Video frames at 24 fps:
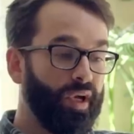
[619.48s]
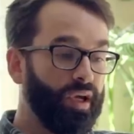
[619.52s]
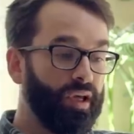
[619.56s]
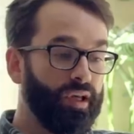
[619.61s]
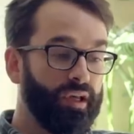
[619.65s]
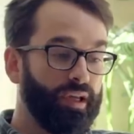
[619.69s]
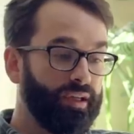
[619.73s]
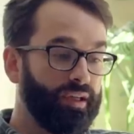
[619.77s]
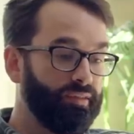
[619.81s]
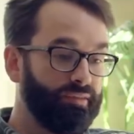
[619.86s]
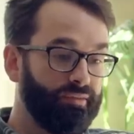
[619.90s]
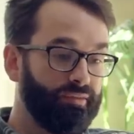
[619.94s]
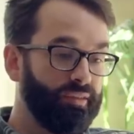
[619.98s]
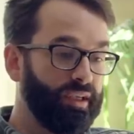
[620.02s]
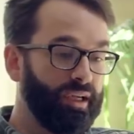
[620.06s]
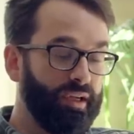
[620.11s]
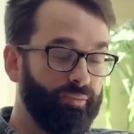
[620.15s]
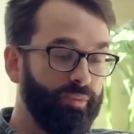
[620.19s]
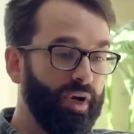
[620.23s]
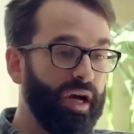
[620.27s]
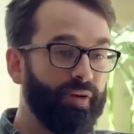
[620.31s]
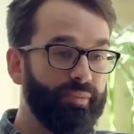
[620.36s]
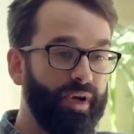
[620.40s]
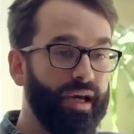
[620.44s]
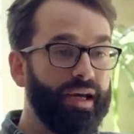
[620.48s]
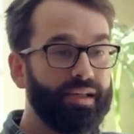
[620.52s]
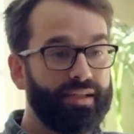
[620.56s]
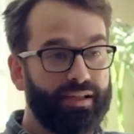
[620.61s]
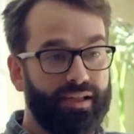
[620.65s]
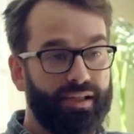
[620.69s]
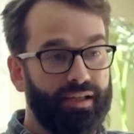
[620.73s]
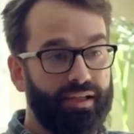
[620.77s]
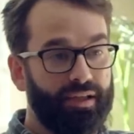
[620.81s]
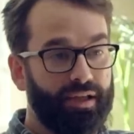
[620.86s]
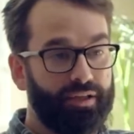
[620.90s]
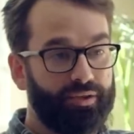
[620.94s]
Well, I'm
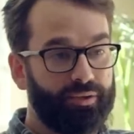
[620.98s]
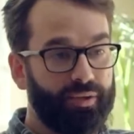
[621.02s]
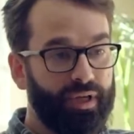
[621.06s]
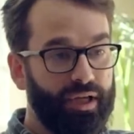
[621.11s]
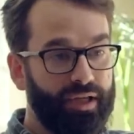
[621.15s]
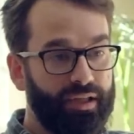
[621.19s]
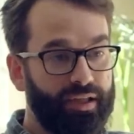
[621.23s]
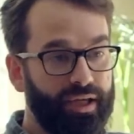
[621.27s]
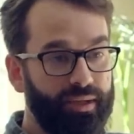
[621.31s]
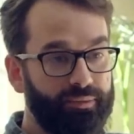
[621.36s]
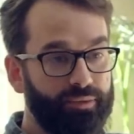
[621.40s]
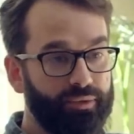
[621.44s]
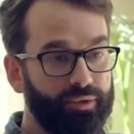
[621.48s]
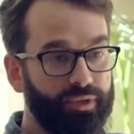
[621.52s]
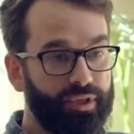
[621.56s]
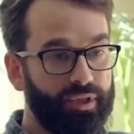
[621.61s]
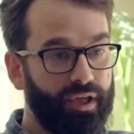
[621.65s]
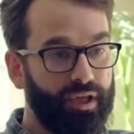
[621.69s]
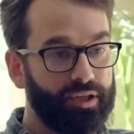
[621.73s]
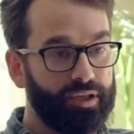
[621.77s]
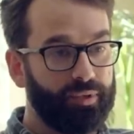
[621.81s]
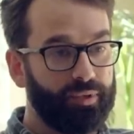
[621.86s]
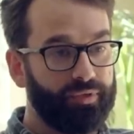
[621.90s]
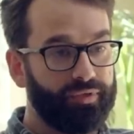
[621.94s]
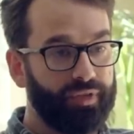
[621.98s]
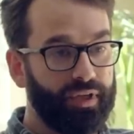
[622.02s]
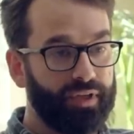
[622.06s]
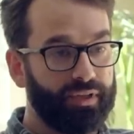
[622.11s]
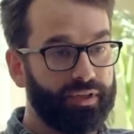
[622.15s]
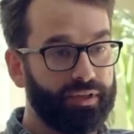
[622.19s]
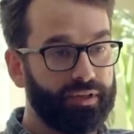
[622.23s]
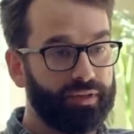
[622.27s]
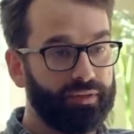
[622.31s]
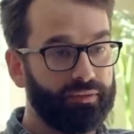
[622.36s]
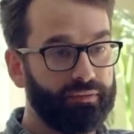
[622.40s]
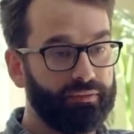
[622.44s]
asking. That's why I came to a college
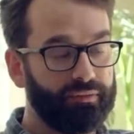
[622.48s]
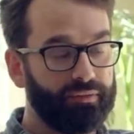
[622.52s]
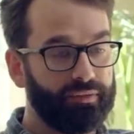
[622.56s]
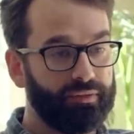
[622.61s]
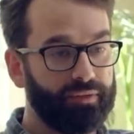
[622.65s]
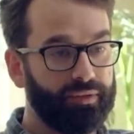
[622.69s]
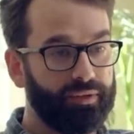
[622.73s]
professor